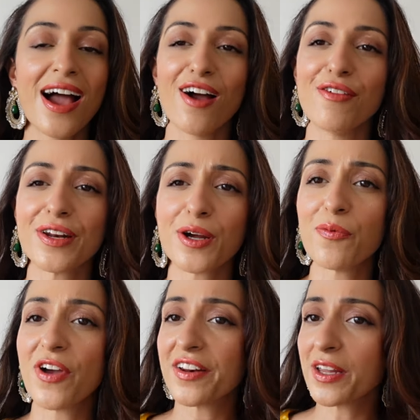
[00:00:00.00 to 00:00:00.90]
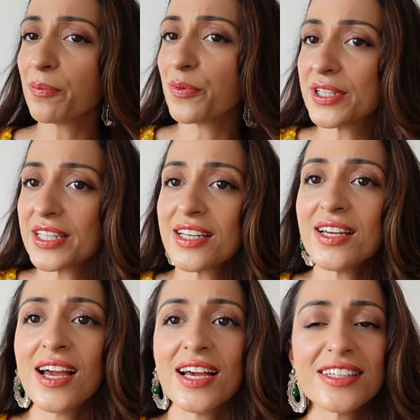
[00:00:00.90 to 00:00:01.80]
I'm wearing a very pretty
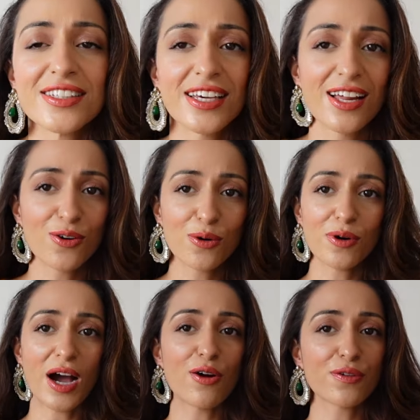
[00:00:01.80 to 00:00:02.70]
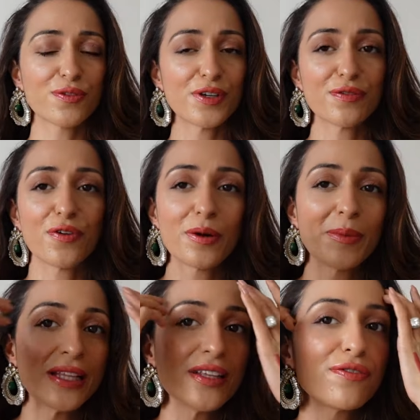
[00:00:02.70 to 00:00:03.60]
yellow outfit for a
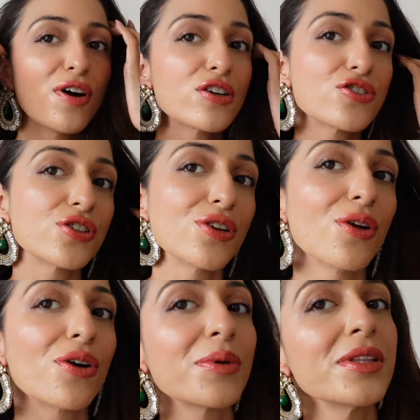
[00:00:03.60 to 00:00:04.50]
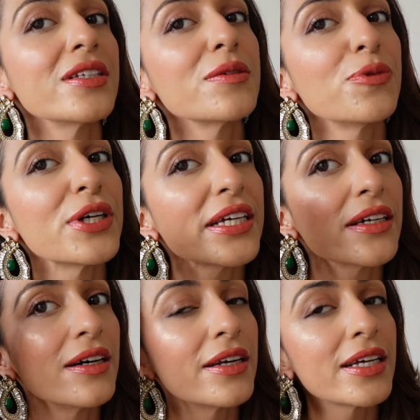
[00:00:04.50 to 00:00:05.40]
mehndi function along with these pretty
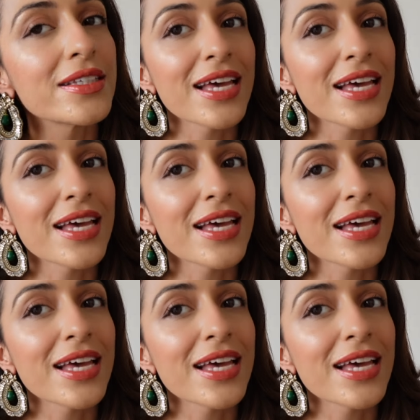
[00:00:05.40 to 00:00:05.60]
earrings,